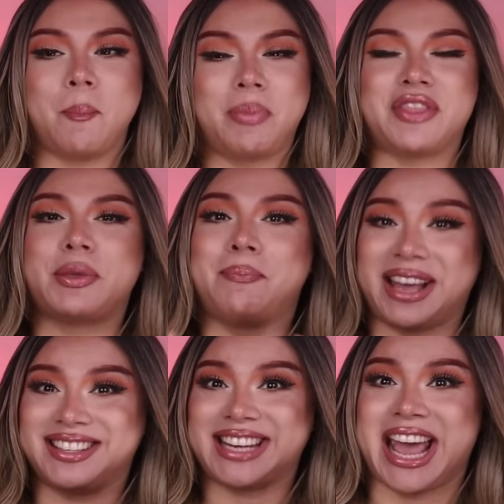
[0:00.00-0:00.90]
But the
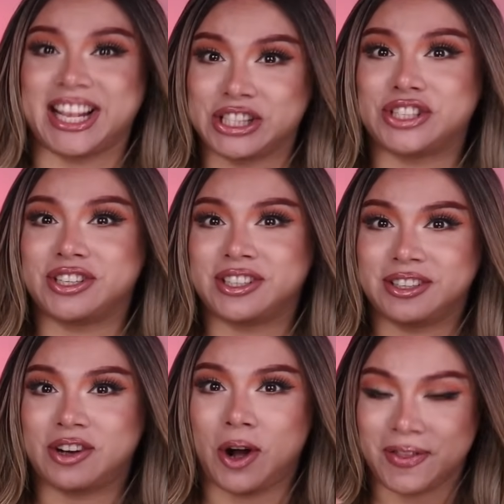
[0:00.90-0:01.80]
best answer
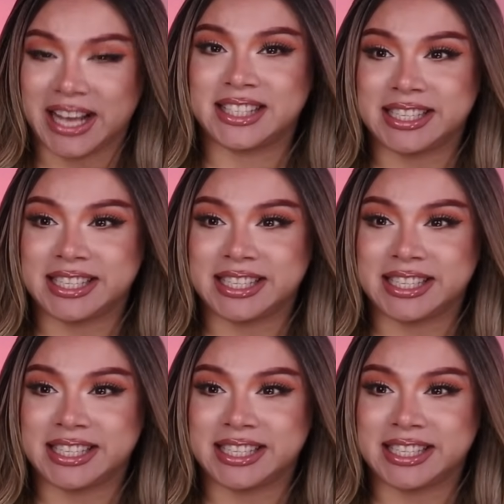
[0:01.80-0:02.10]
on that